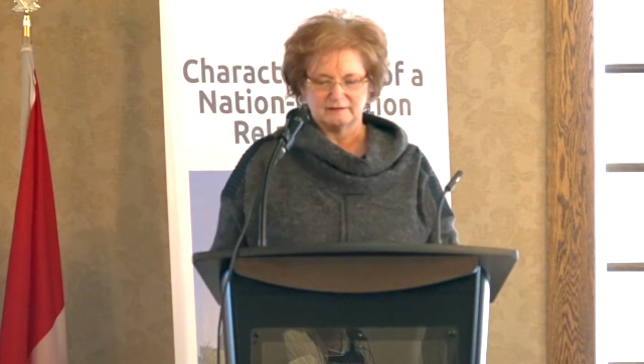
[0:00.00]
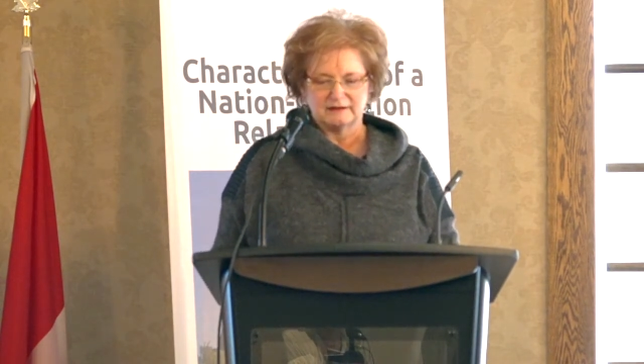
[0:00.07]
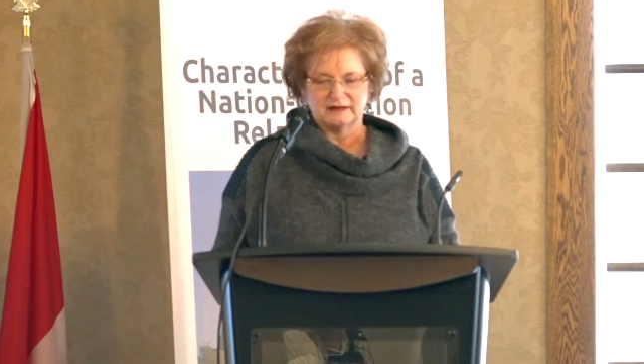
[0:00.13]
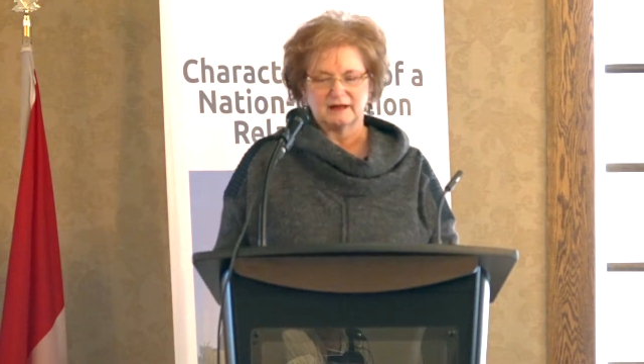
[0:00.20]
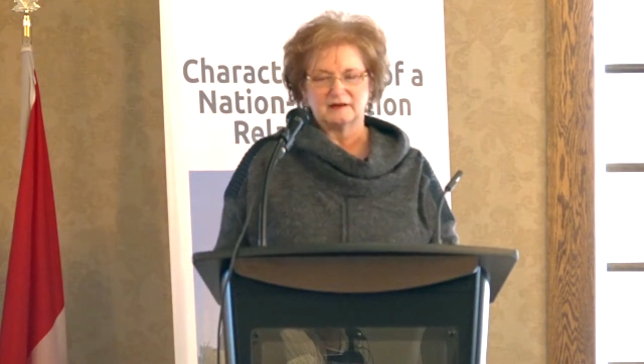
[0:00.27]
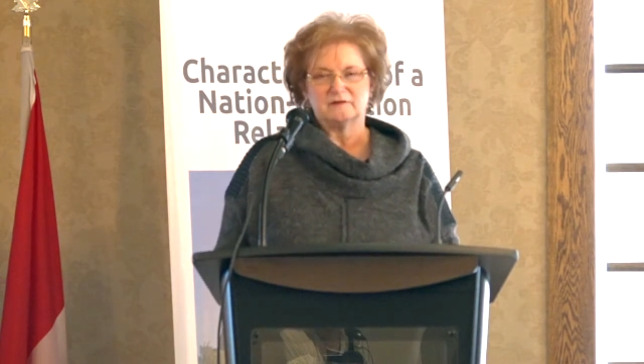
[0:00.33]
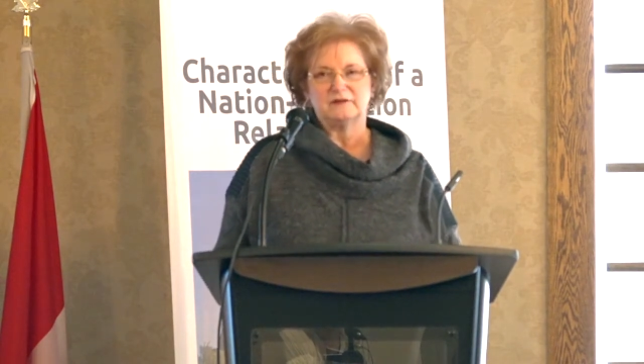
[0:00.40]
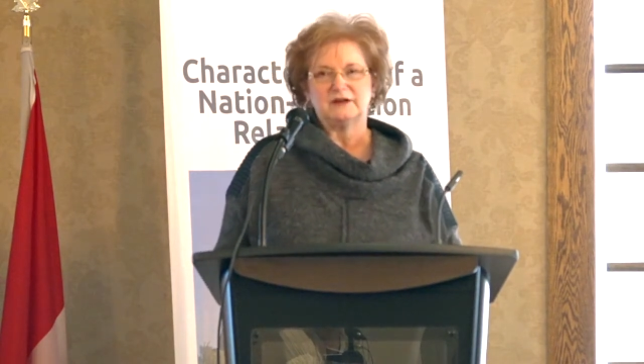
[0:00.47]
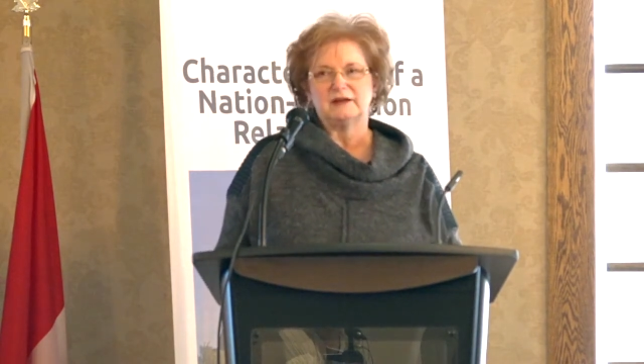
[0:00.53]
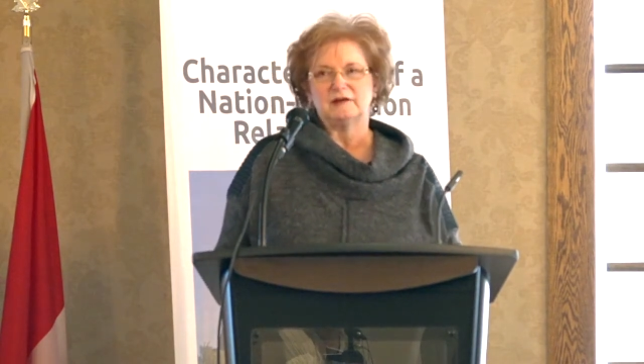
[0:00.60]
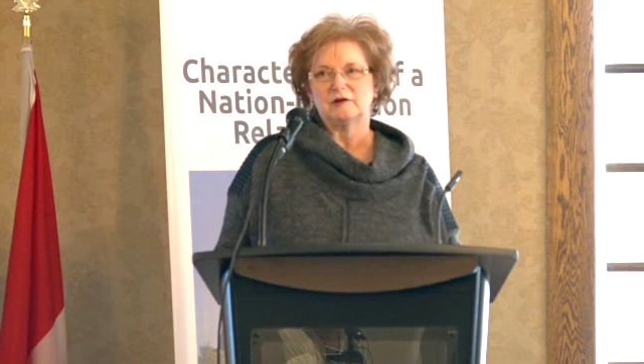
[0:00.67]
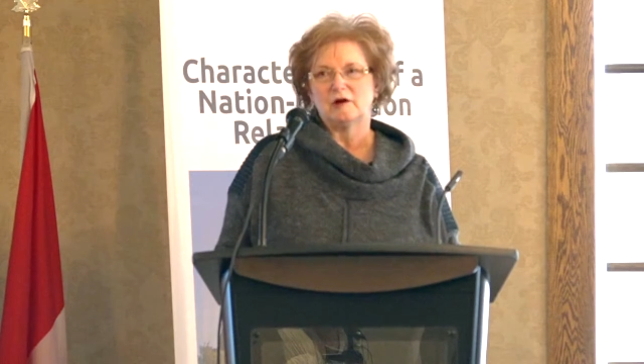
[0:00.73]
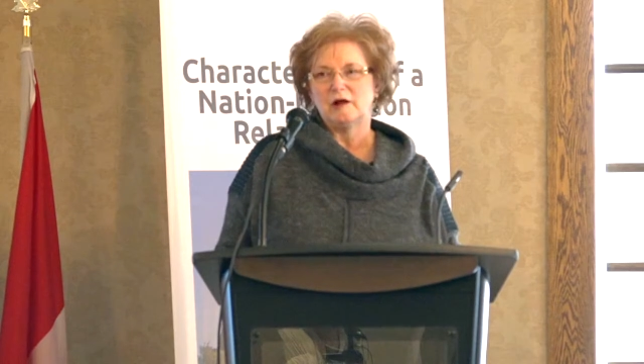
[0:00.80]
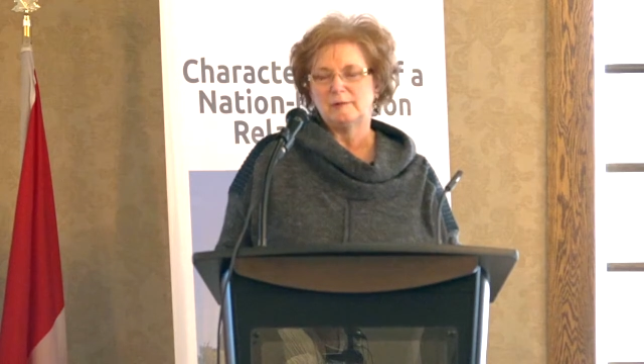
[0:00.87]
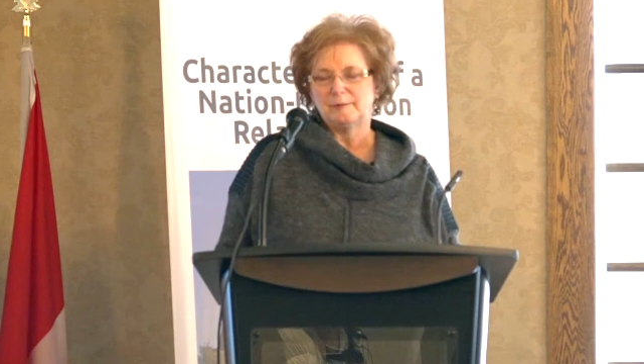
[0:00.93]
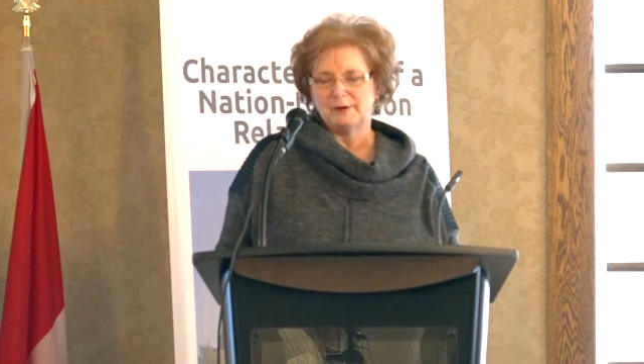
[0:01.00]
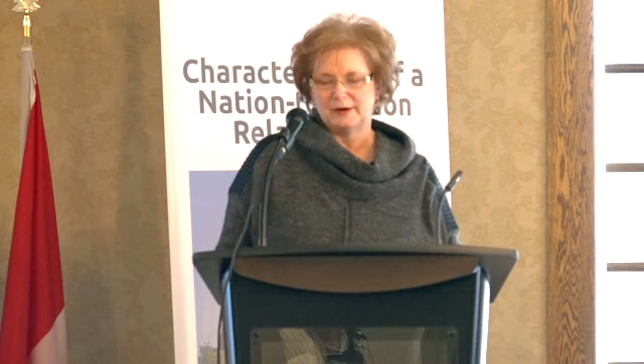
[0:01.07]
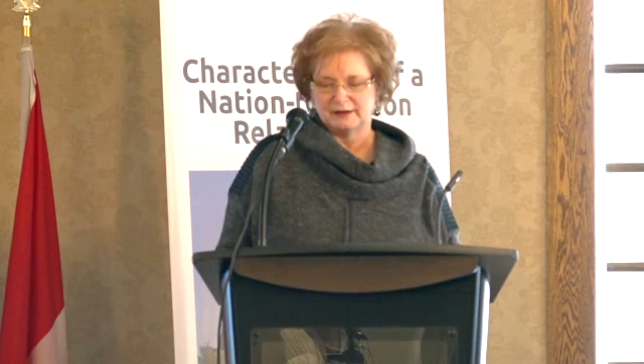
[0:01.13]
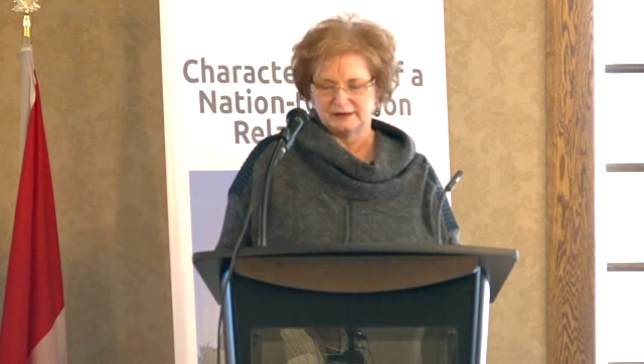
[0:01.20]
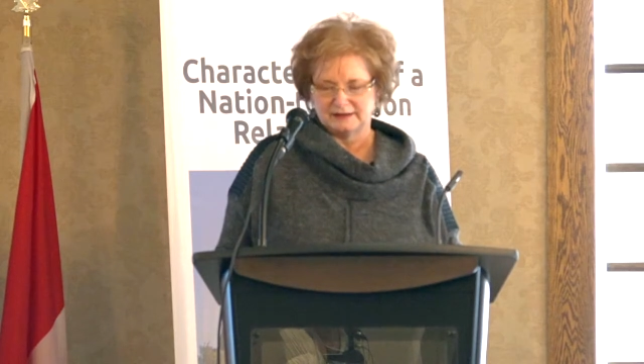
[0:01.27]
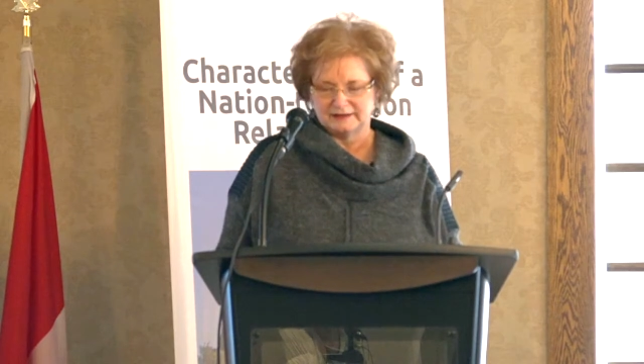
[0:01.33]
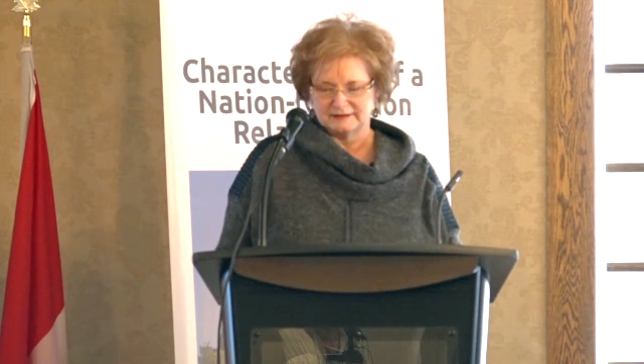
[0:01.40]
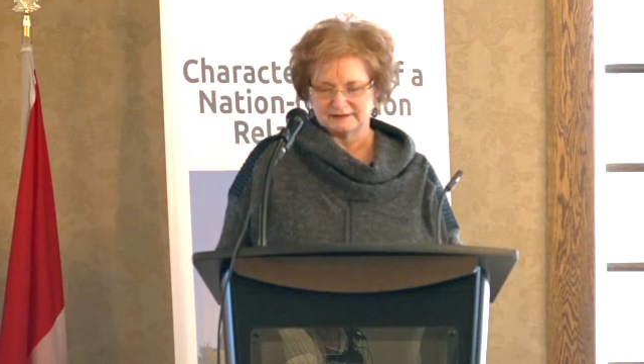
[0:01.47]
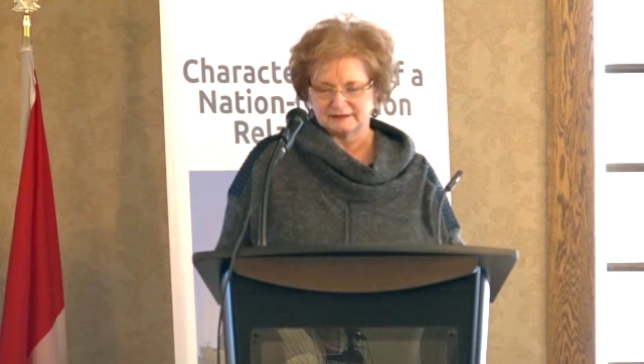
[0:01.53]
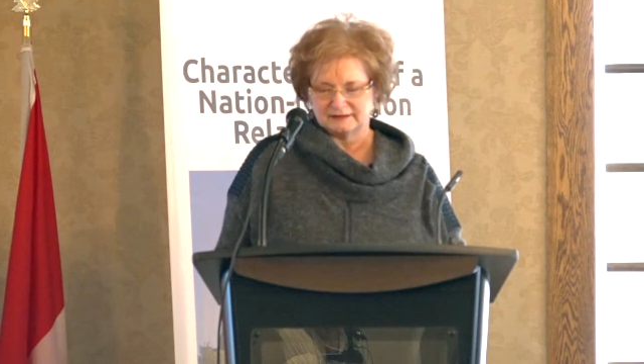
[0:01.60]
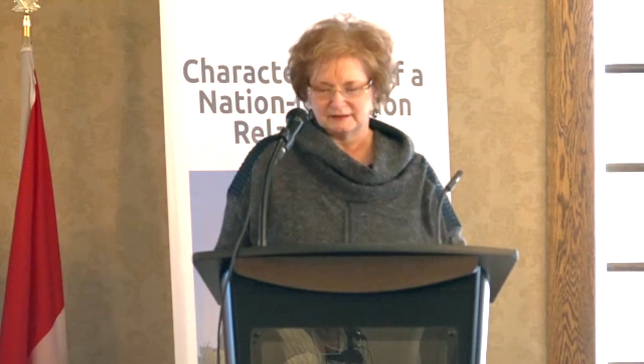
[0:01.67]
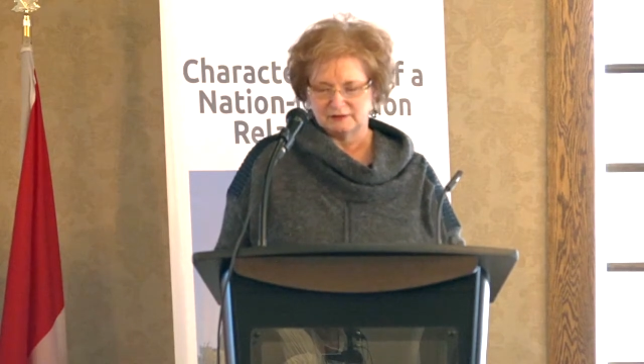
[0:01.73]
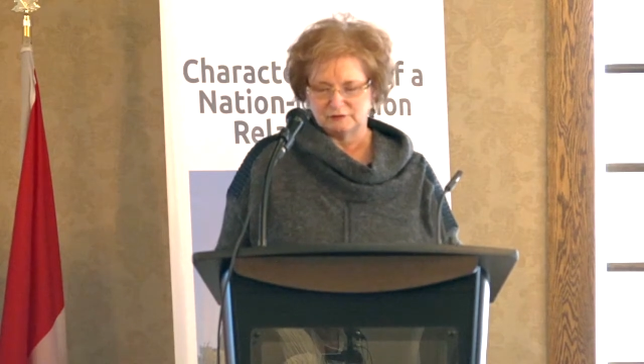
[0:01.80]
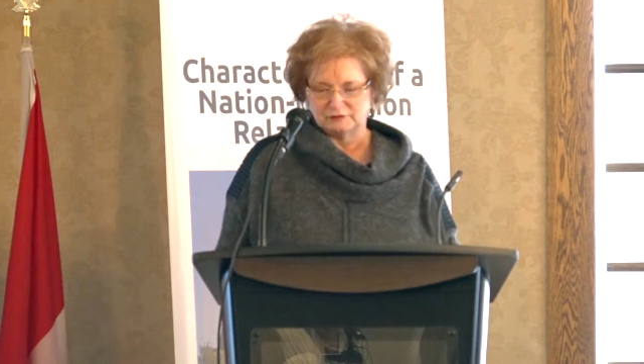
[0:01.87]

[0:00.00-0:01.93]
that convene all parties in a